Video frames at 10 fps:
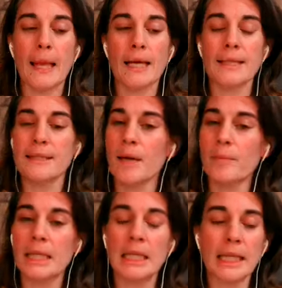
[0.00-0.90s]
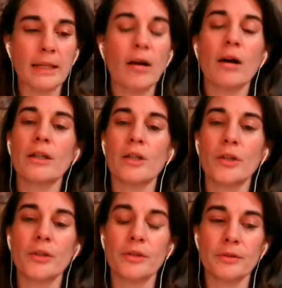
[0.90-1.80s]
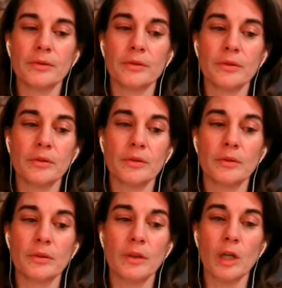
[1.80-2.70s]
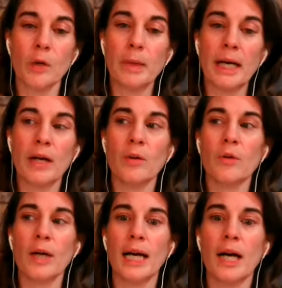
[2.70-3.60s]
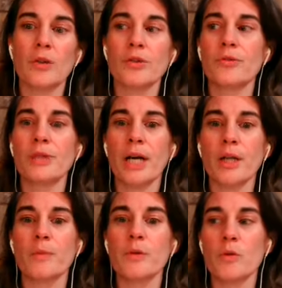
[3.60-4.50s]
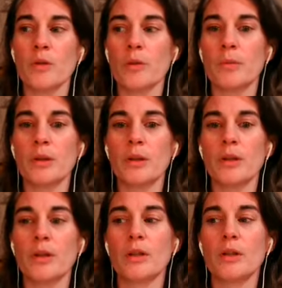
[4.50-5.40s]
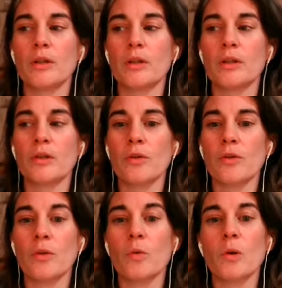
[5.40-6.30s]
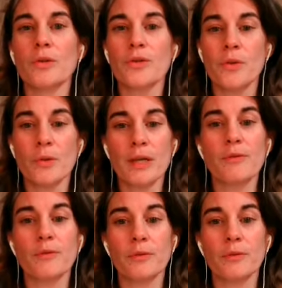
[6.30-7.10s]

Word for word: he sent me an article about how to not absorb the world's grief.